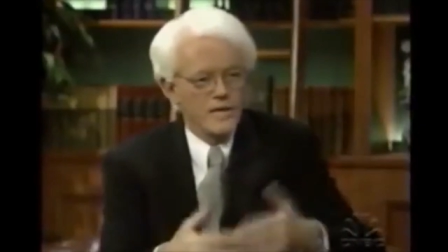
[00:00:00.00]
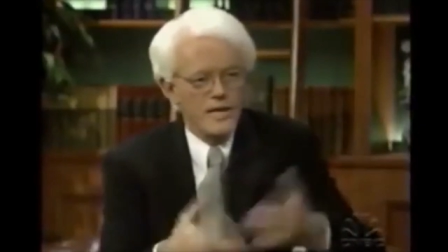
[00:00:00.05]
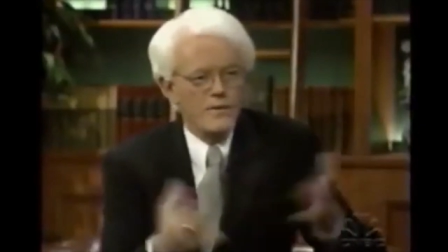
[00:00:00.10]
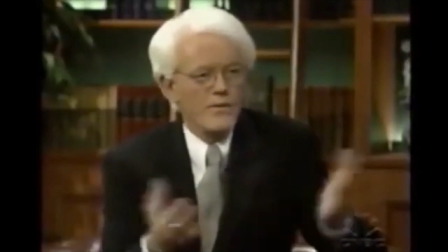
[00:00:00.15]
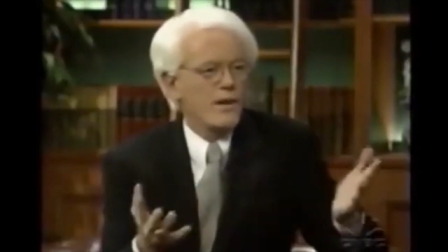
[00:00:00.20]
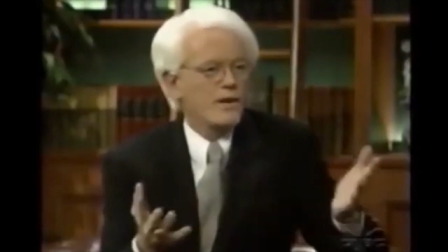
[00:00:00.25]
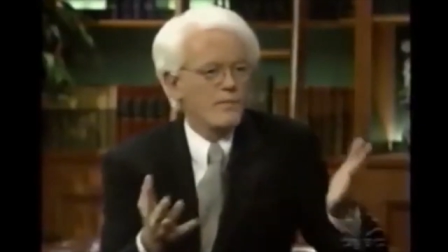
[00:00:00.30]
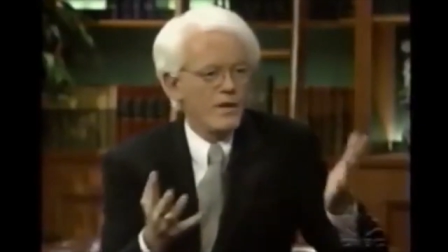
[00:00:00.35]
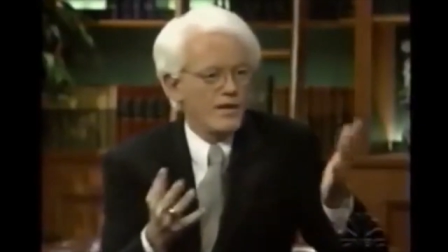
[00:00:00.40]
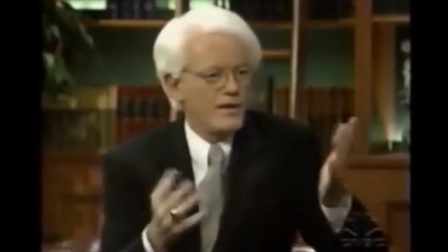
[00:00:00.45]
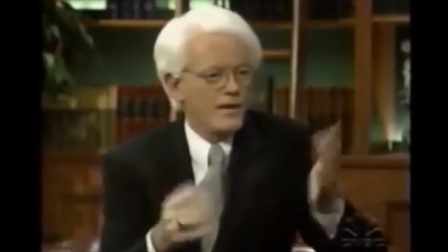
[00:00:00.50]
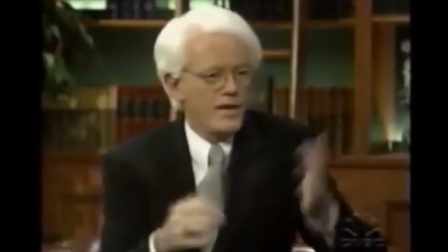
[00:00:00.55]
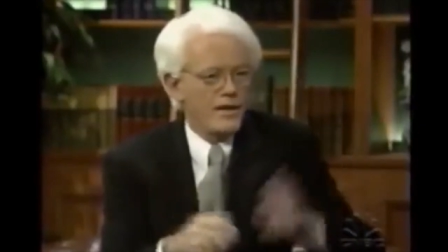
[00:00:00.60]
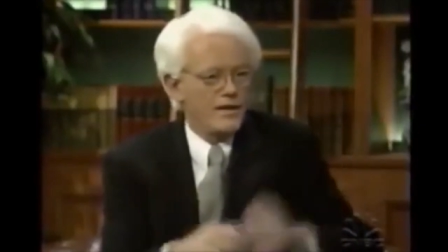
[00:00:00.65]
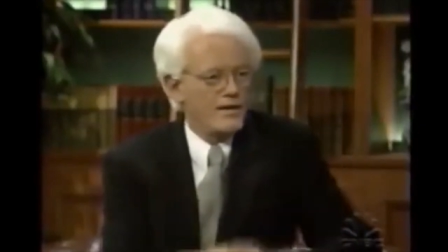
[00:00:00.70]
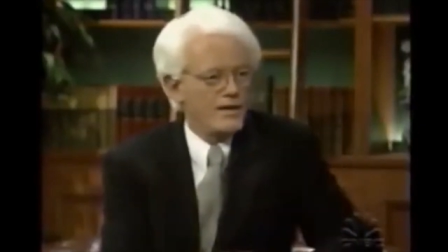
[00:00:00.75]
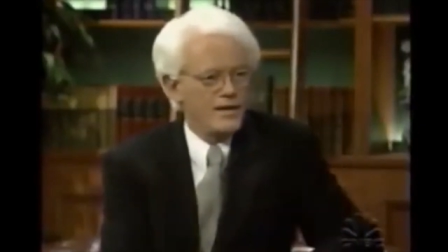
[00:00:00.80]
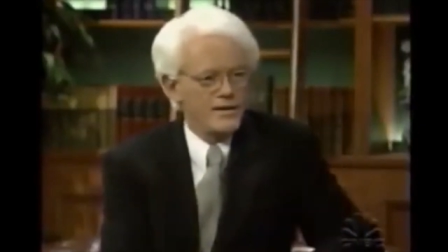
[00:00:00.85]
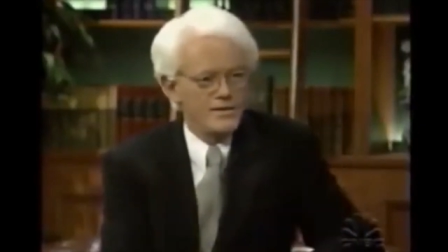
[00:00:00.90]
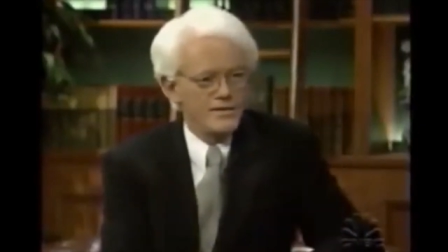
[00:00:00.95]
I recommended
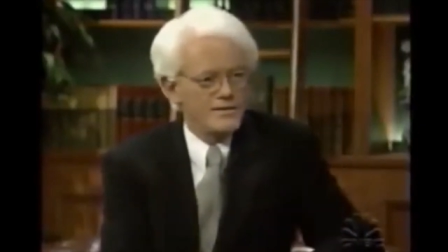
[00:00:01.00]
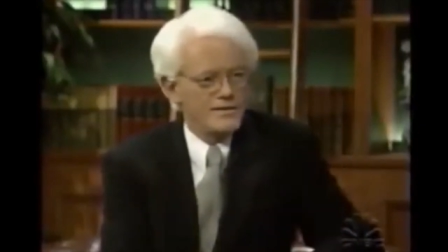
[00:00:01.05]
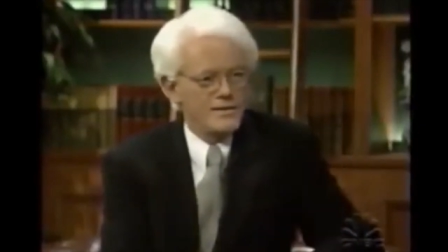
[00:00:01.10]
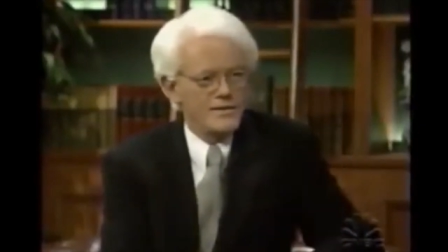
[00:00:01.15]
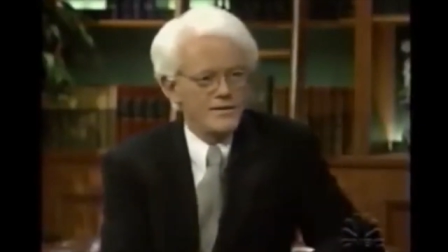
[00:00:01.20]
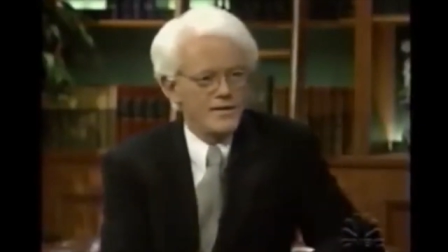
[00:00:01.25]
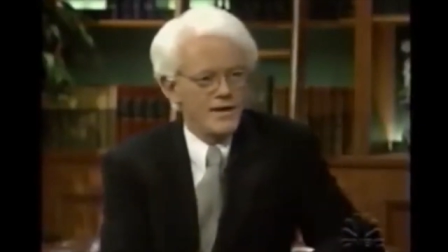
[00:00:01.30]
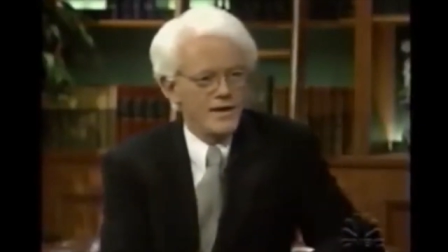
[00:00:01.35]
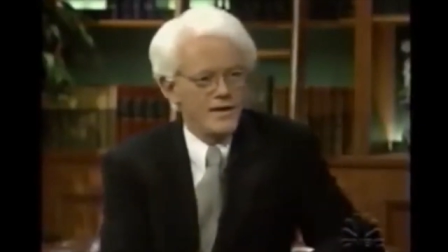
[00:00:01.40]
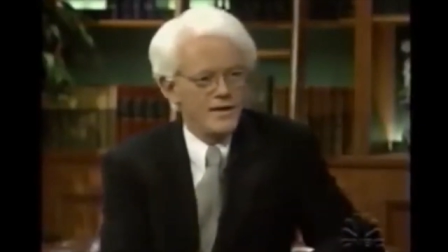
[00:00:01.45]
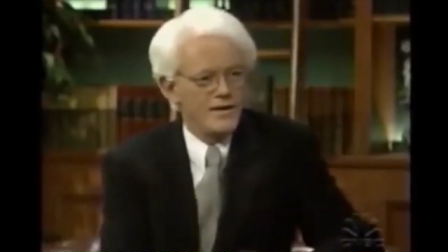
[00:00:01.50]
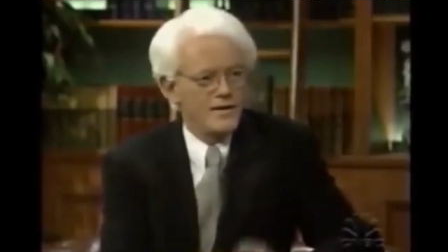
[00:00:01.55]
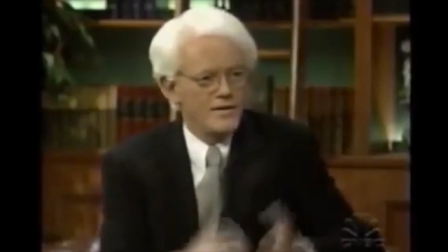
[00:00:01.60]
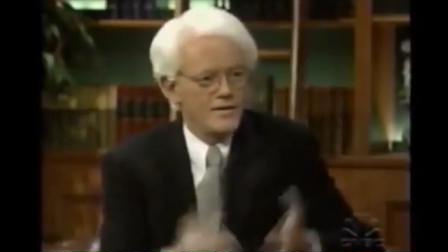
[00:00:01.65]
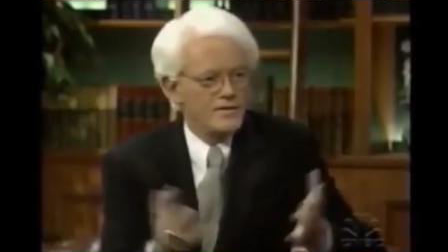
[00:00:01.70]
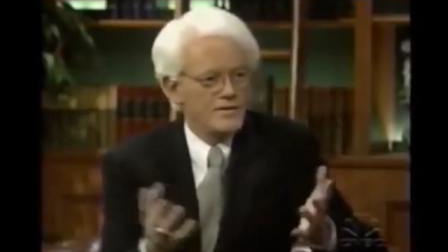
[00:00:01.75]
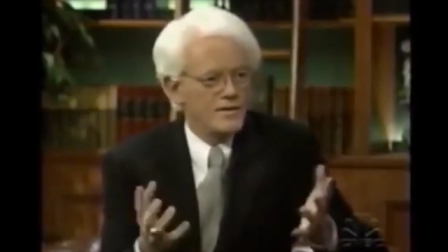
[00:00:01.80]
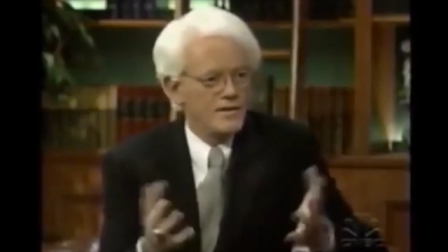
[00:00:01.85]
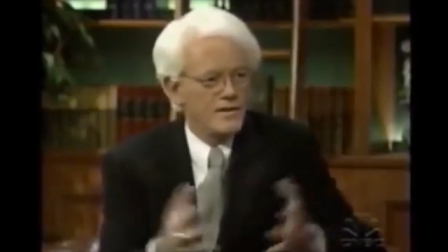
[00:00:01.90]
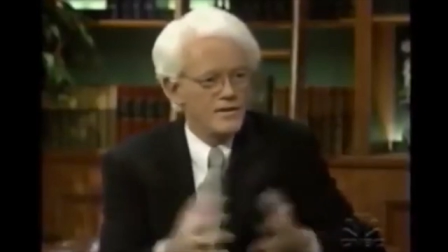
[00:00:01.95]
that in 1969. I think